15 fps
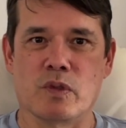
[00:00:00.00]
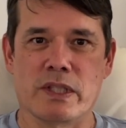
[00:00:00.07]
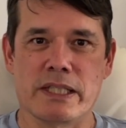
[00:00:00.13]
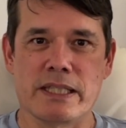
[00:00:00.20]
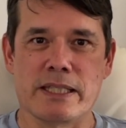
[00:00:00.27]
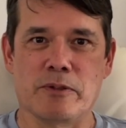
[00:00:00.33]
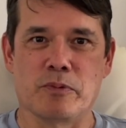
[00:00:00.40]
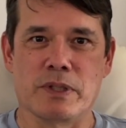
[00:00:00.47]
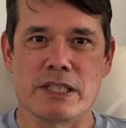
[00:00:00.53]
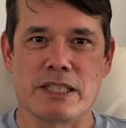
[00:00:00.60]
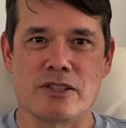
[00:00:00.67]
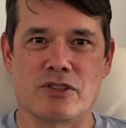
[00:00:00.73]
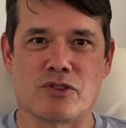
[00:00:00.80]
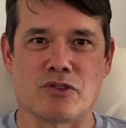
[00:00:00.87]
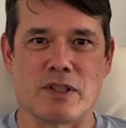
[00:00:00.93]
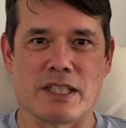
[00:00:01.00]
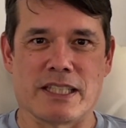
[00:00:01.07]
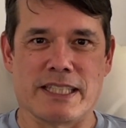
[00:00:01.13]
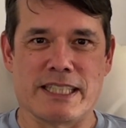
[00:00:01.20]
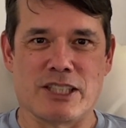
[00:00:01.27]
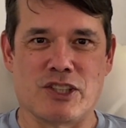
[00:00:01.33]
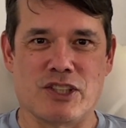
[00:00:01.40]
really, really
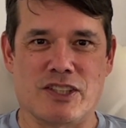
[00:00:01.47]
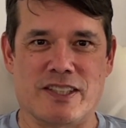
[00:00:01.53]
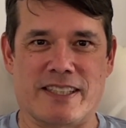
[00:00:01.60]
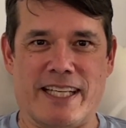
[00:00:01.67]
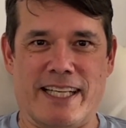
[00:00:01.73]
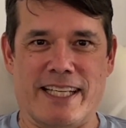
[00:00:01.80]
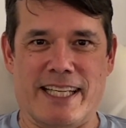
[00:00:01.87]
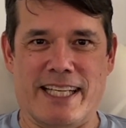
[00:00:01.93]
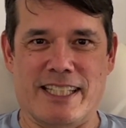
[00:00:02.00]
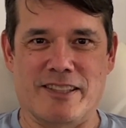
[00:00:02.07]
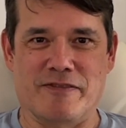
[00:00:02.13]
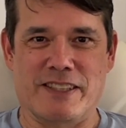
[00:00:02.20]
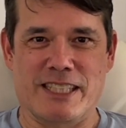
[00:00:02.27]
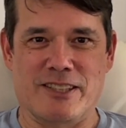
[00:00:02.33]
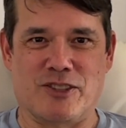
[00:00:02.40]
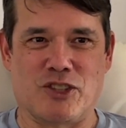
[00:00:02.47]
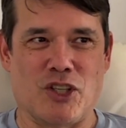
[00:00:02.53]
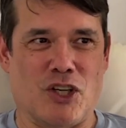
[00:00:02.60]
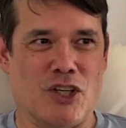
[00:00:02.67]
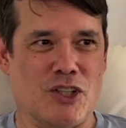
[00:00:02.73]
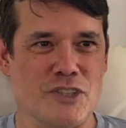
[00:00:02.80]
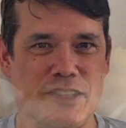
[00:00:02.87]
struggling to stay ahead of these
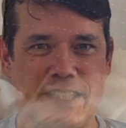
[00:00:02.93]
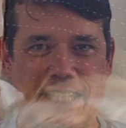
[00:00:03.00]
dogs